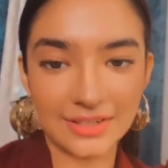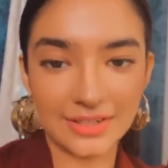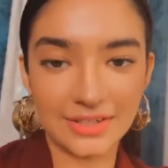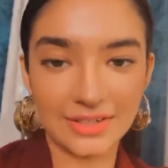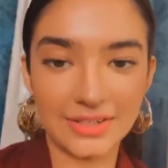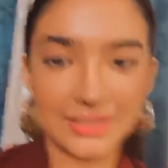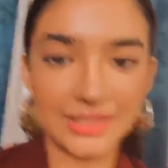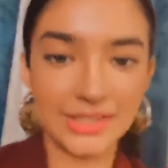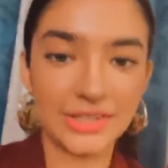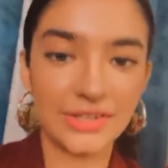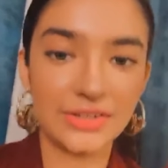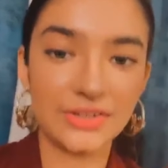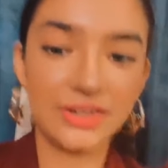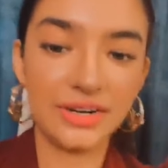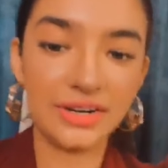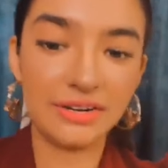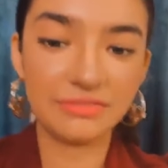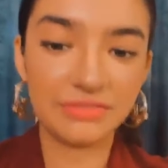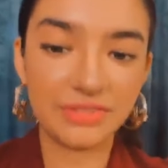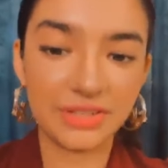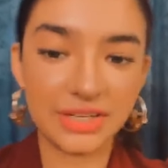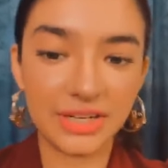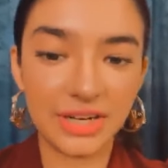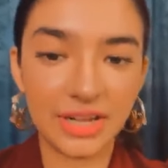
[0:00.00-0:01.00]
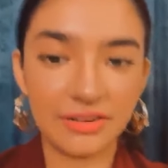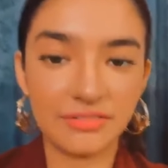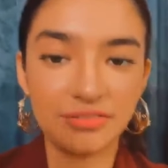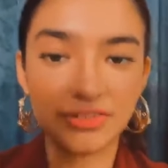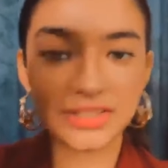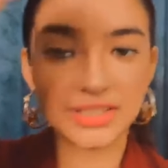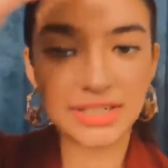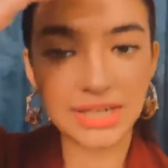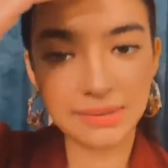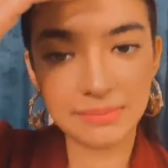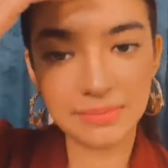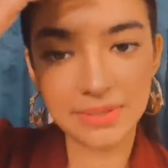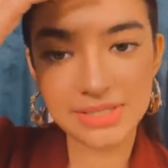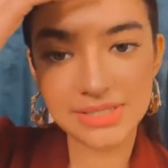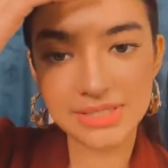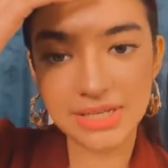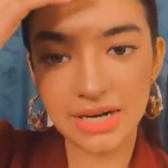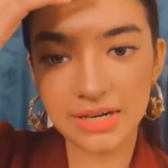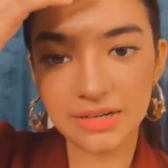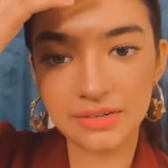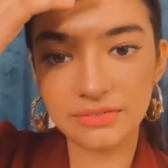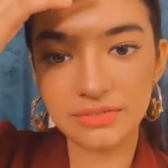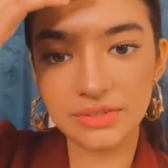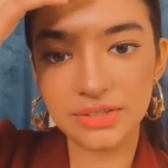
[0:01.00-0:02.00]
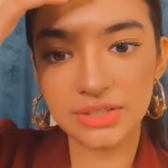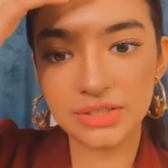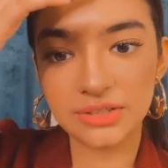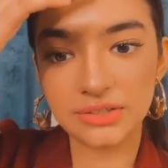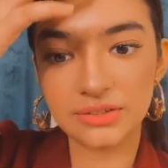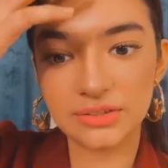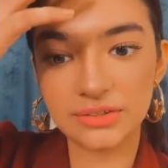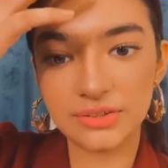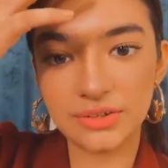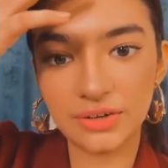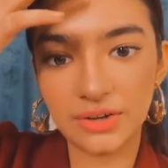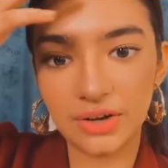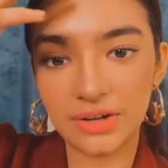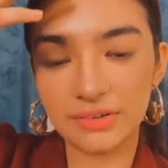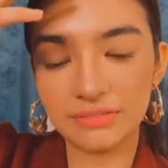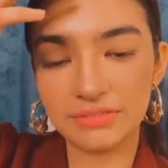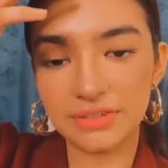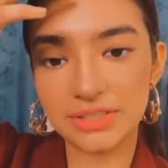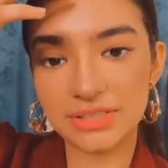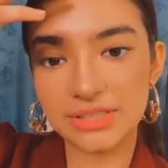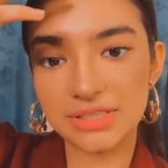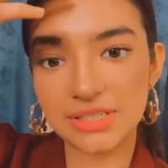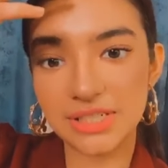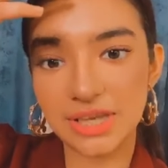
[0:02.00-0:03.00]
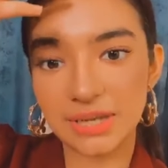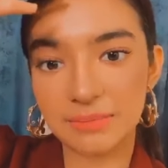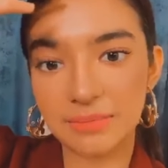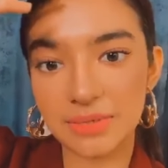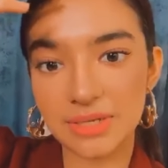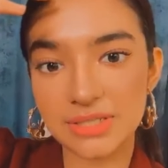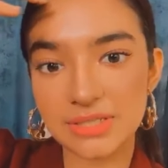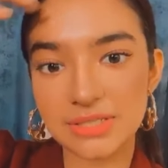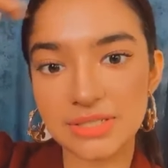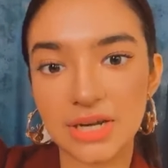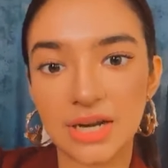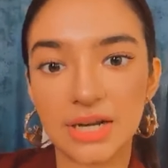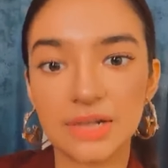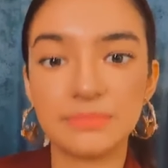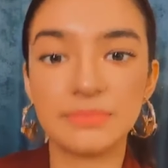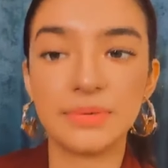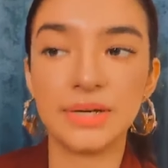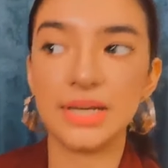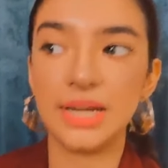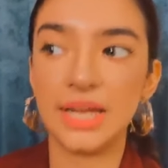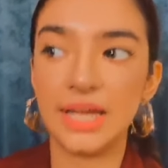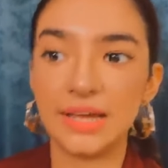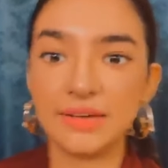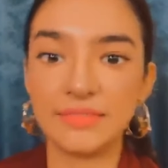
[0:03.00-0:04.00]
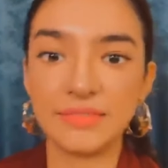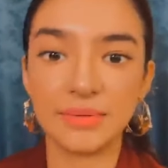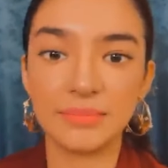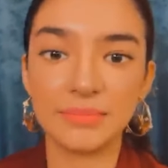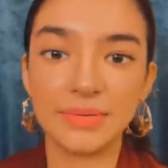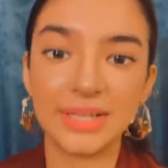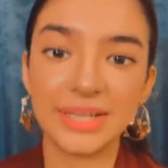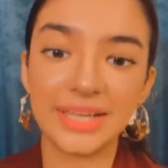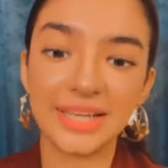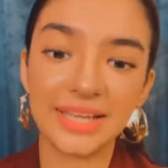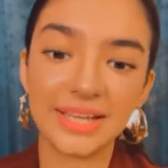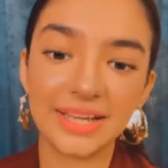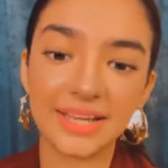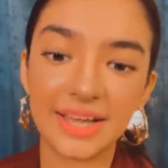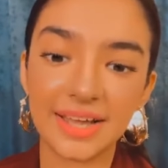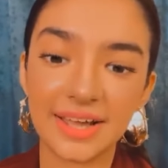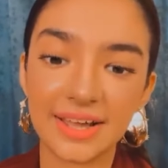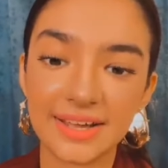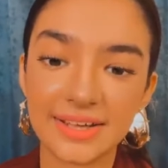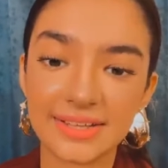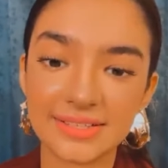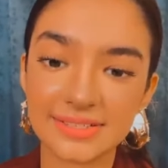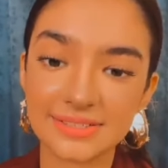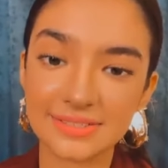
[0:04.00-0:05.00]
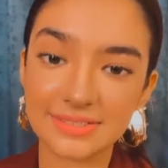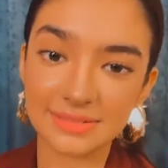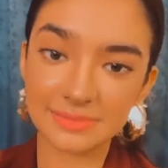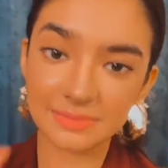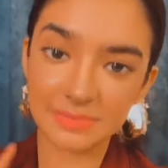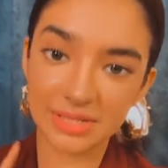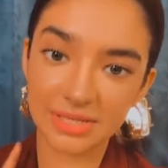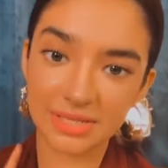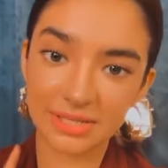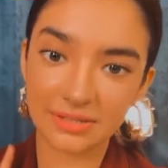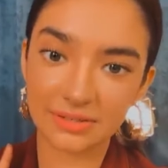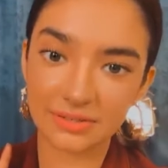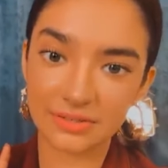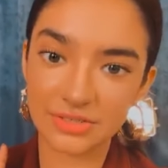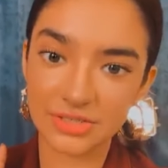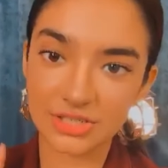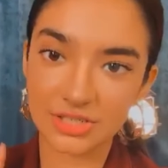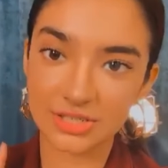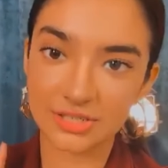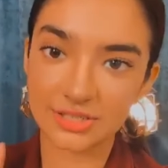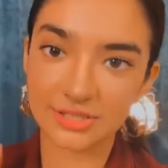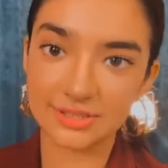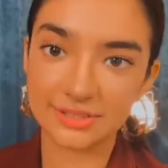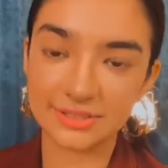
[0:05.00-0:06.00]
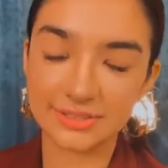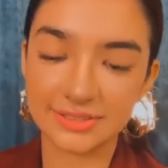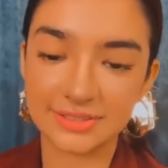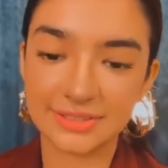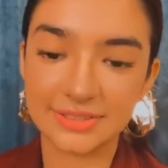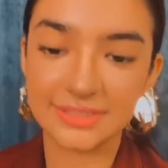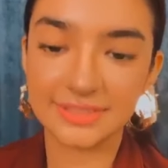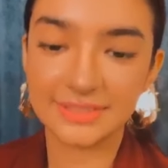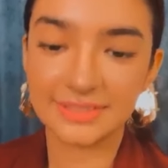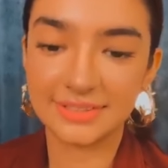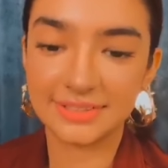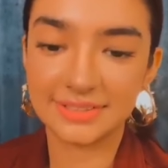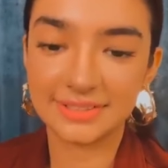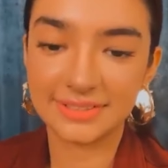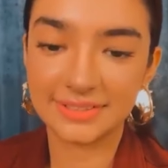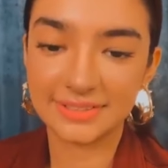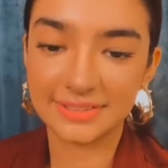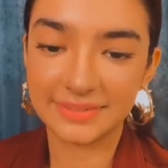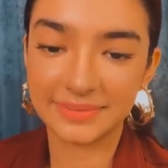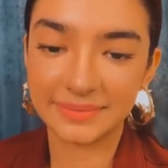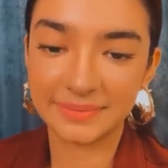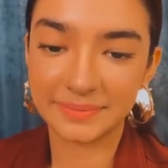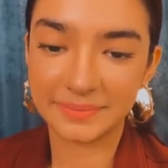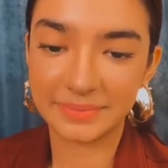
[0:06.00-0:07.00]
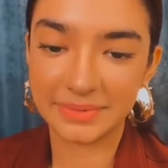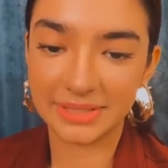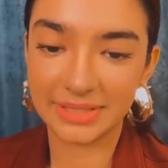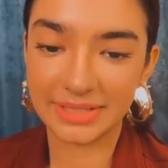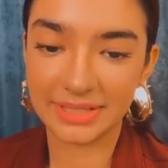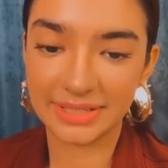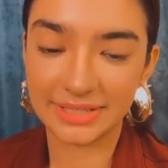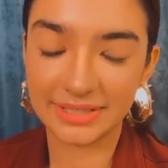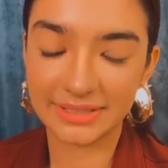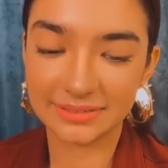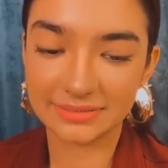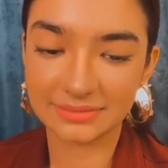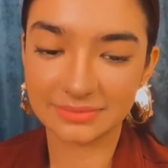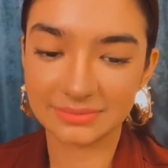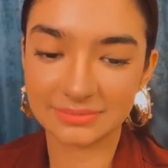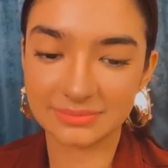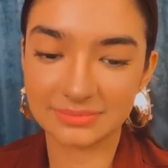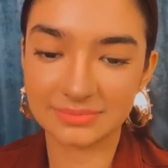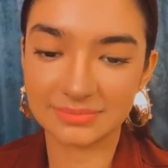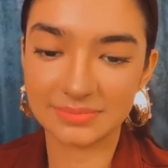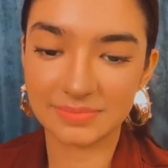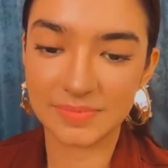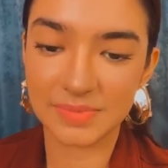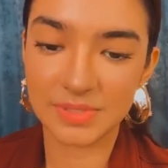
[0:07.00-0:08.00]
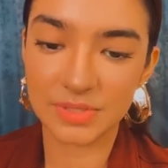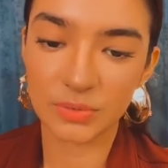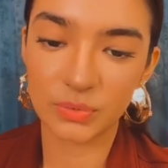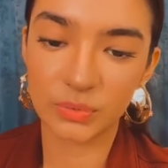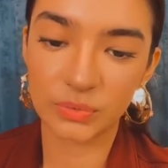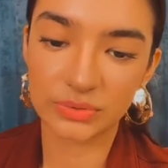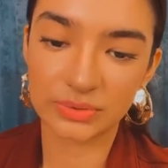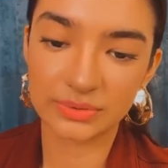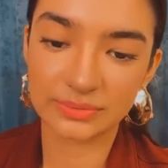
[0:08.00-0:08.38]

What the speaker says: you know, every time I start a video, every time I start my live, I'm like, hey guys, this is me, Anushka. But yeah, it's cool.